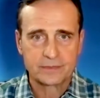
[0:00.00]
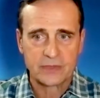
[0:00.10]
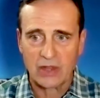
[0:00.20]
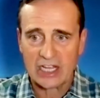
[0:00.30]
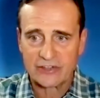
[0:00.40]

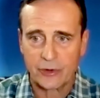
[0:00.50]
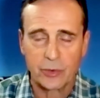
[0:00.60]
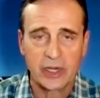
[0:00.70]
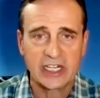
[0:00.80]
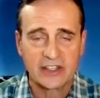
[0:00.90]
last few
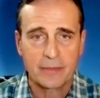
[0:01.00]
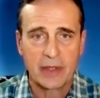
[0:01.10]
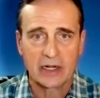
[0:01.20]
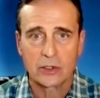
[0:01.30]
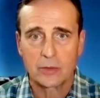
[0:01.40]
readings have been
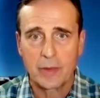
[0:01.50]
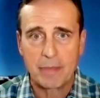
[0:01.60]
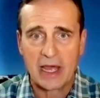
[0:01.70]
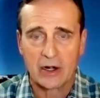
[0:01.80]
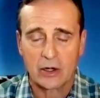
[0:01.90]
a little bit
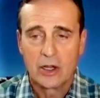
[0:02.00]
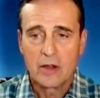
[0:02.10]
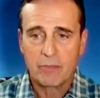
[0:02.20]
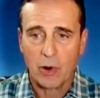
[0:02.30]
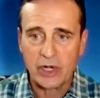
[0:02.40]
better,
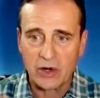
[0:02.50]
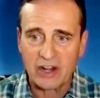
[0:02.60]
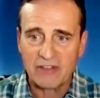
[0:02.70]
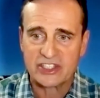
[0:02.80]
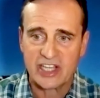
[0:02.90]
but we don't
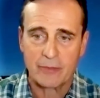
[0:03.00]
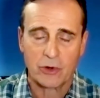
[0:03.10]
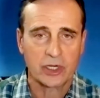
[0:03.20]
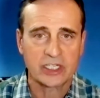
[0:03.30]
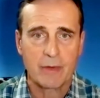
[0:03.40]
have the same
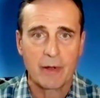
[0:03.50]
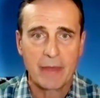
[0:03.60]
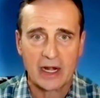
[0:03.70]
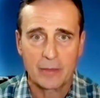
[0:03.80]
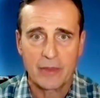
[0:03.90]
earnings
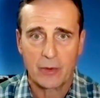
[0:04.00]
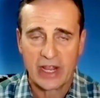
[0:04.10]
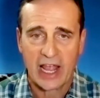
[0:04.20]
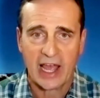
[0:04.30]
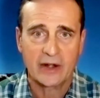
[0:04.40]
momentum that we
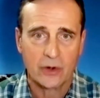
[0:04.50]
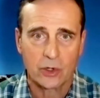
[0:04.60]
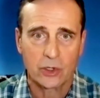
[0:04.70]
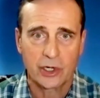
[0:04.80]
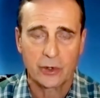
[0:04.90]
had
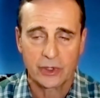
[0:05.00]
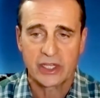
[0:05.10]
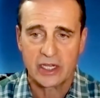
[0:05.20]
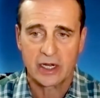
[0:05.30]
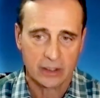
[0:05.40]
earlier in the
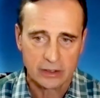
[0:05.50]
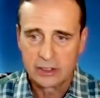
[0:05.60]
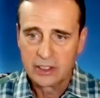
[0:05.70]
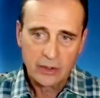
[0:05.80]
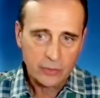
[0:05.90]
year.
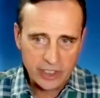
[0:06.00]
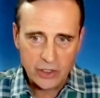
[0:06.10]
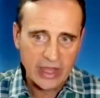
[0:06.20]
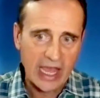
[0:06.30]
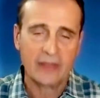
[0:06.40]
We
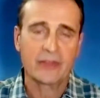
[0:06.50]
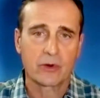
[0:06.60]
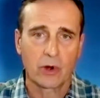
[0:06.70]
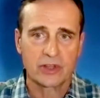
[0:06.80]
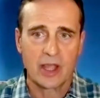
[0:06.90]
knew that the
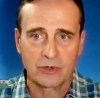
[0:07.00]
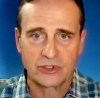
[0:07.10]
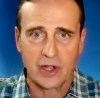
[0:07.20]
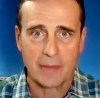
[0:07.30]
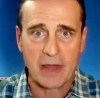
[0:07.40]
growth numbers
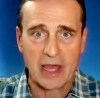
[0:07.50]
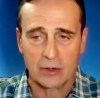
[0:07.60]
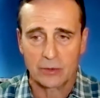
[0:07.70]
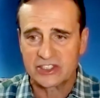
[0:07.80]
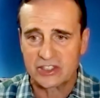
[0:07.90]
will get better.
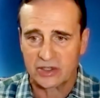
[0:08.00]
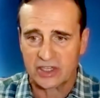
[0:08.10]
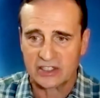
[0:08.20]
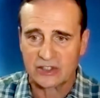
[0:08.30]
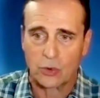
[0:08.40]
We still
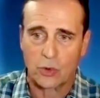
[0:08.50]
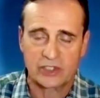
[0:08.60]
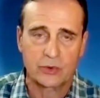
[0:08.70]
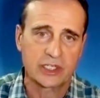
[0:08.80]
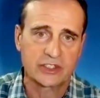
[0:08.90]
think the
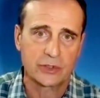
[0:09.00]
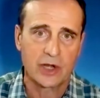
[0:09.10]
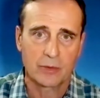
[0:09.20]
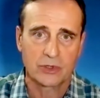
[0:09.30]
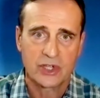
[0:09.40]
2022
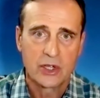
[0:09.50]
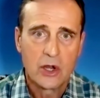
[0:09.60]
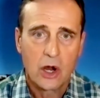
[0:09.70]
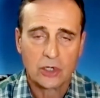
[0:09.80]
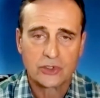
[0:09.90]
numbers
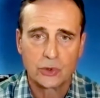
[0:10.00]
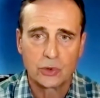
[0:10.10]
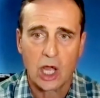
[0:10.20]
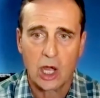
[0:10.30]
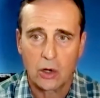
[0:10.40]
are too
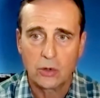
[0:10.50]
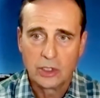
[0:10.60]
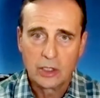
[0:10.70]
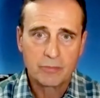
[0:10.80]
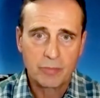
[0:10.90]
low,
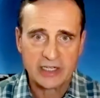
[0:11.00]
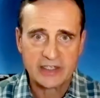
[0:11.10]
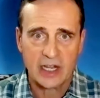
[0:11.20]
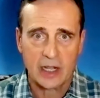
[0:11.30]
but